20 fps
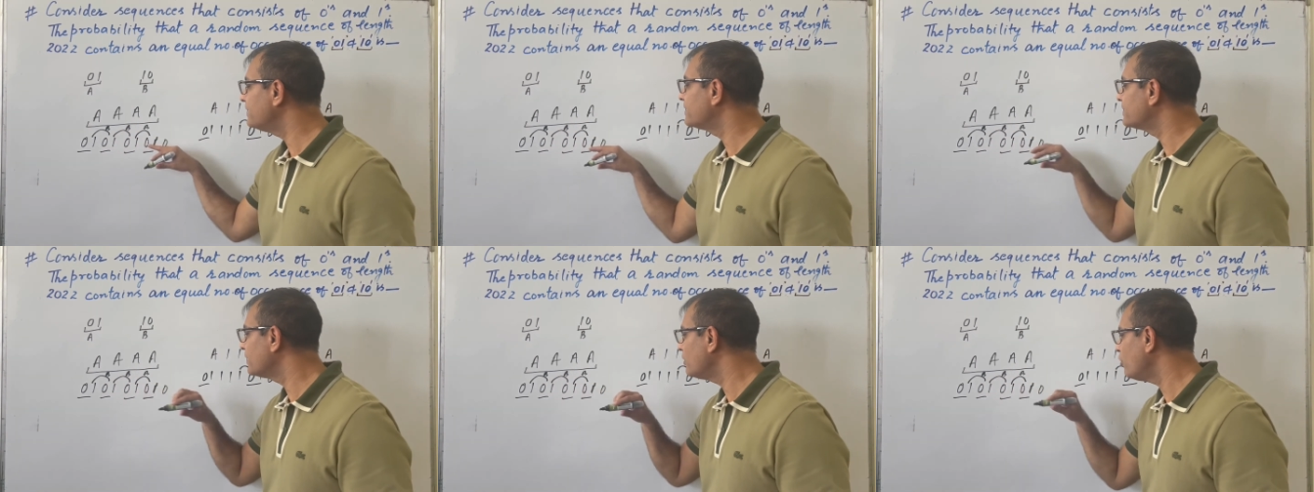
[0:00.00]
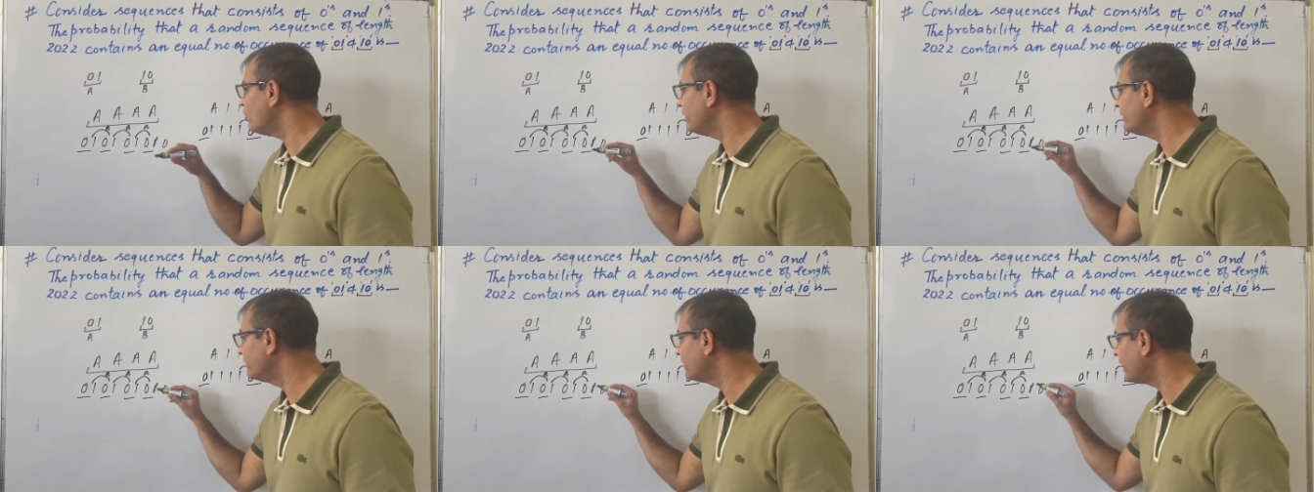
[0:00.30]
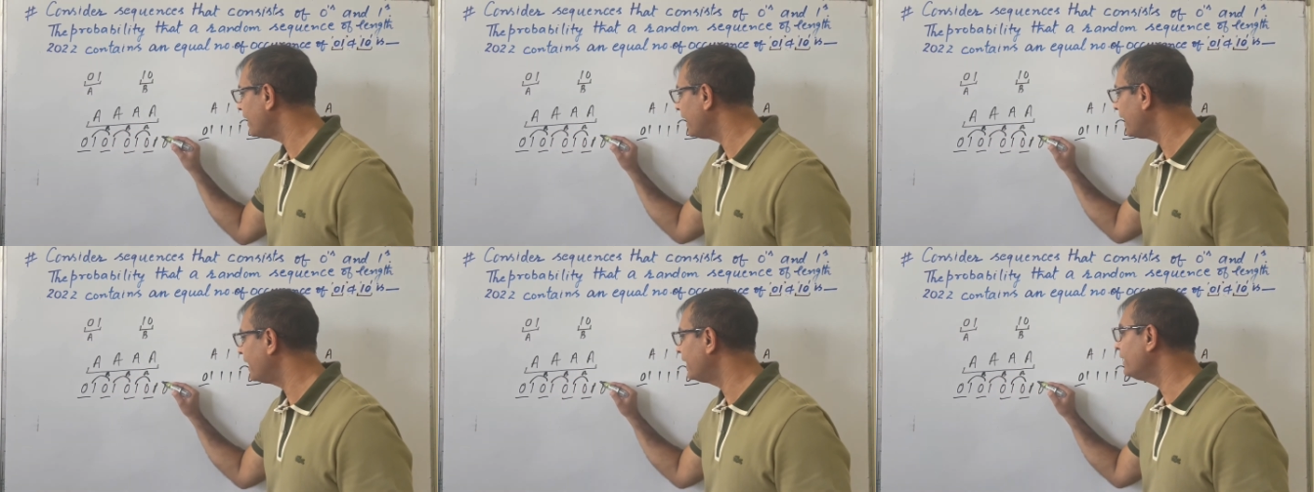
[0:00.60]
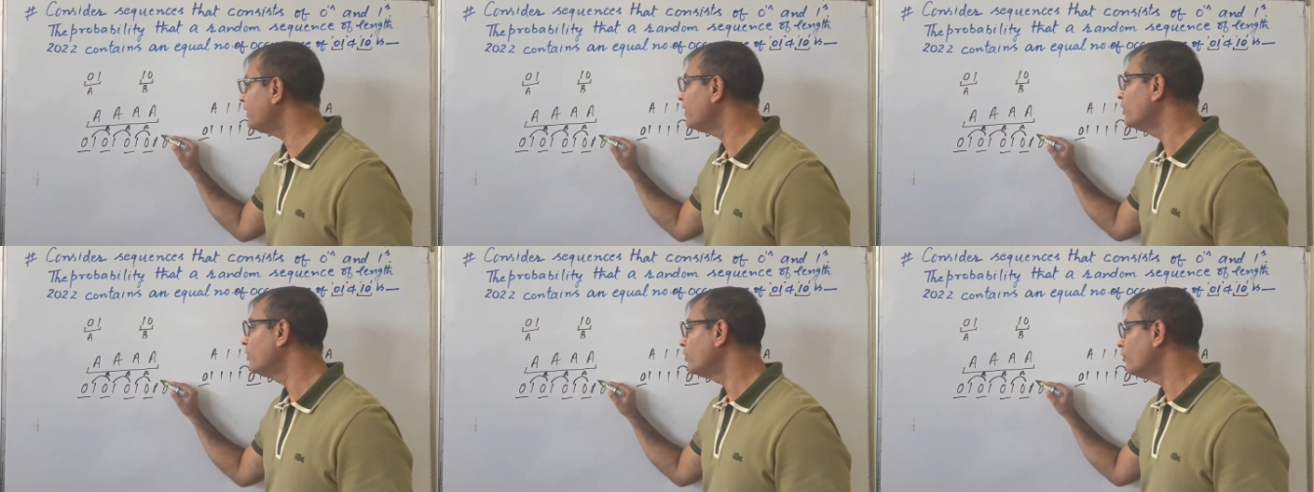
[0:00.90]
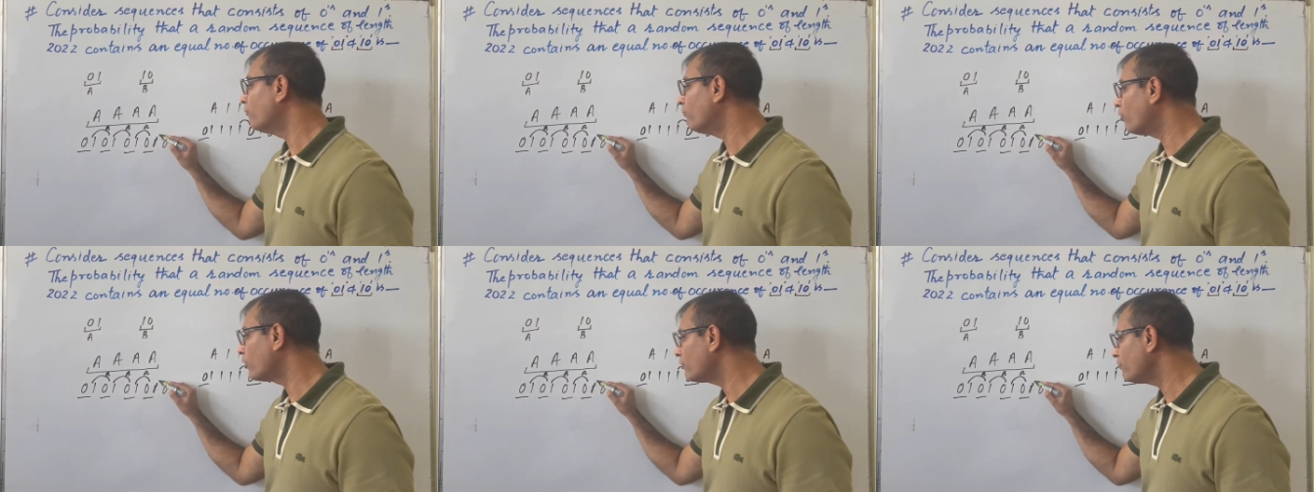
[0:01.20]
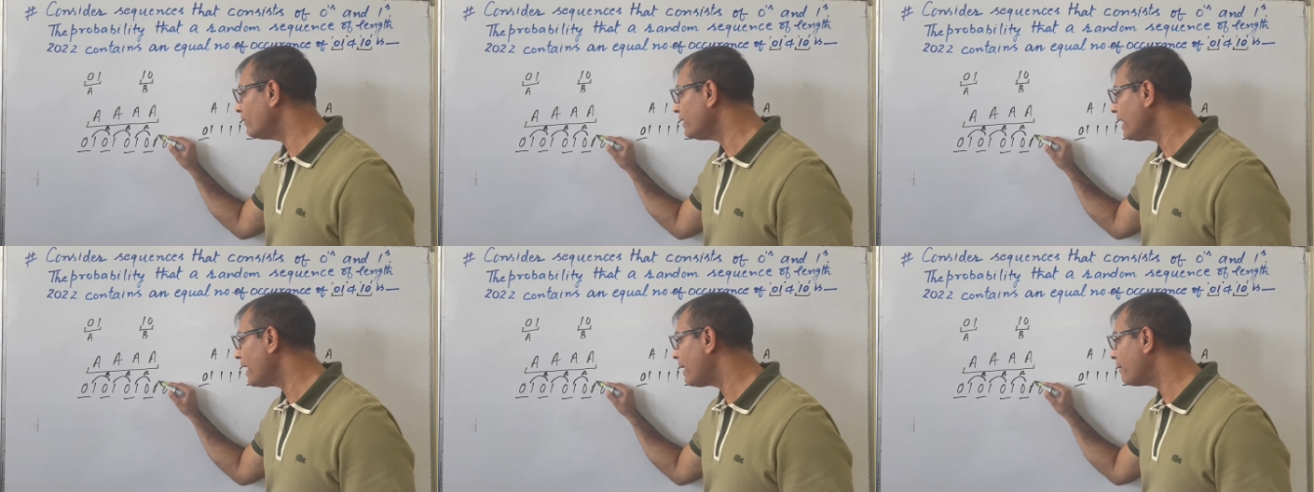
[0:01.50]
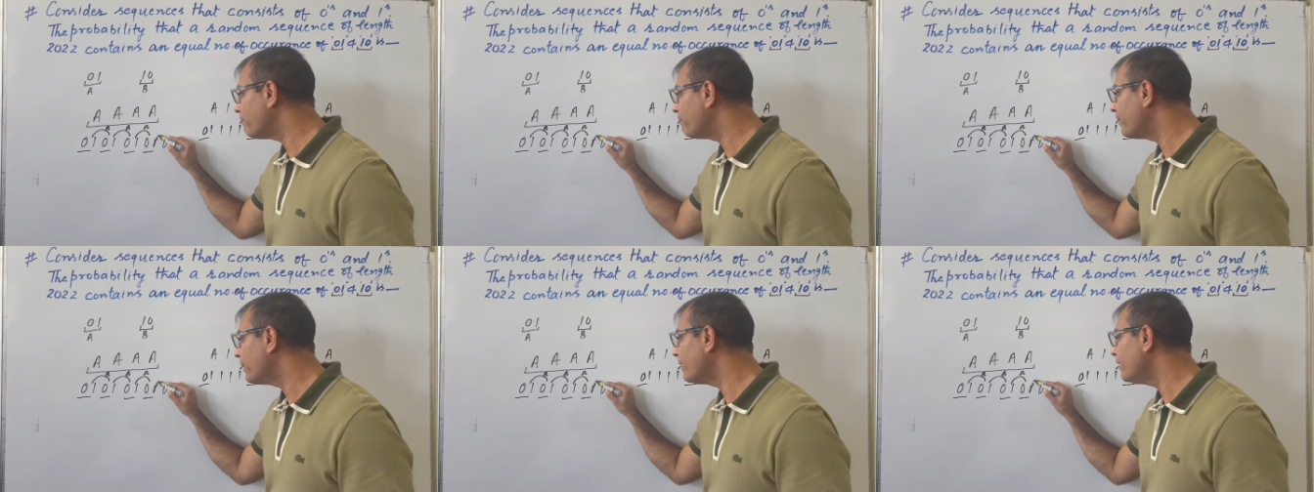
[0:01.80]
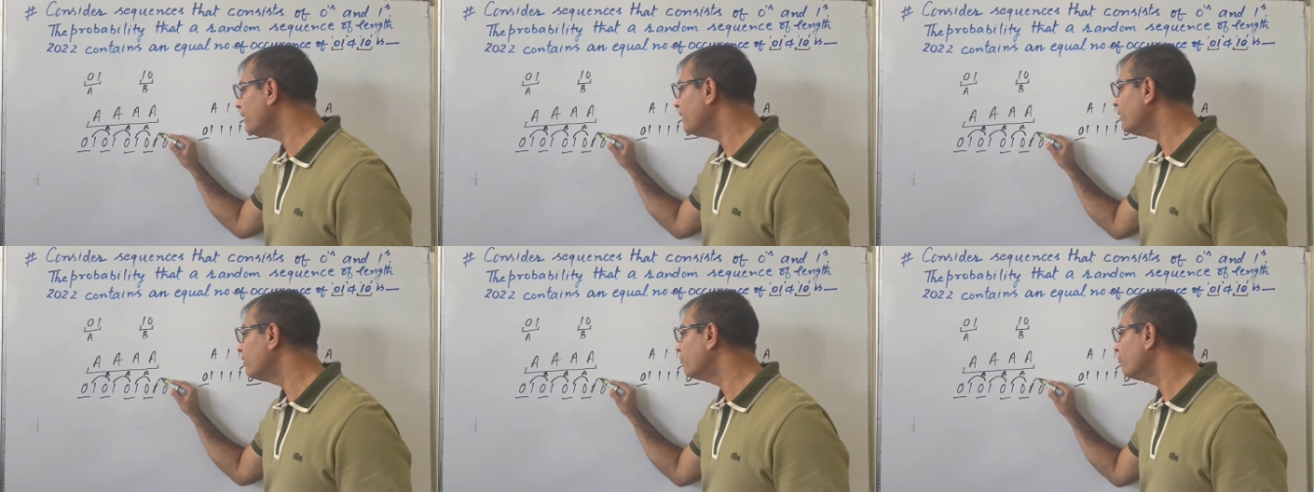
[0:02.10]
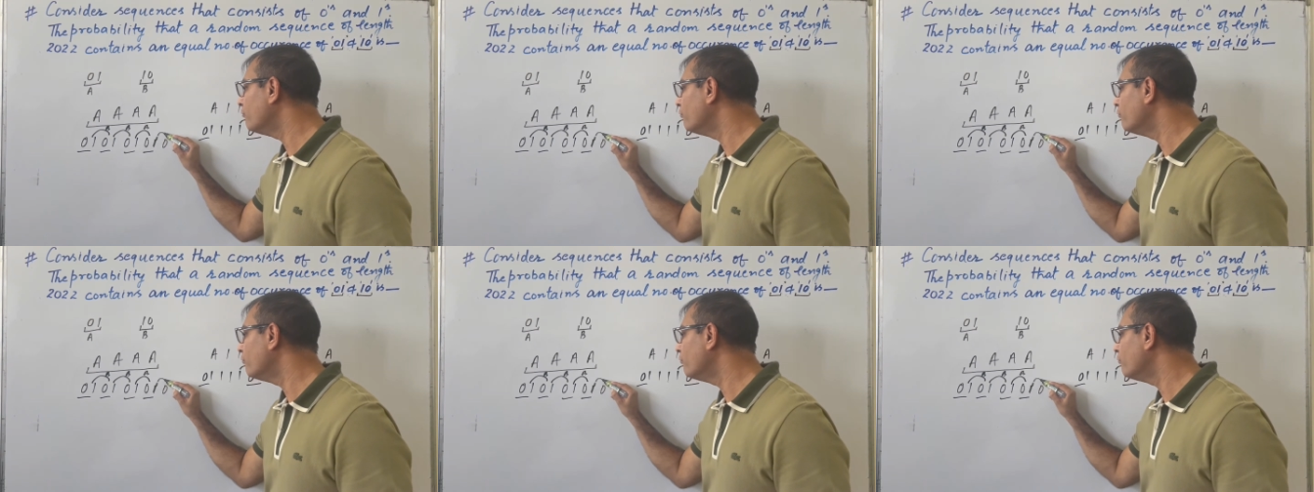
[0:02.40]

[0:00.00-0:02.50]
0 in the end, what will happen?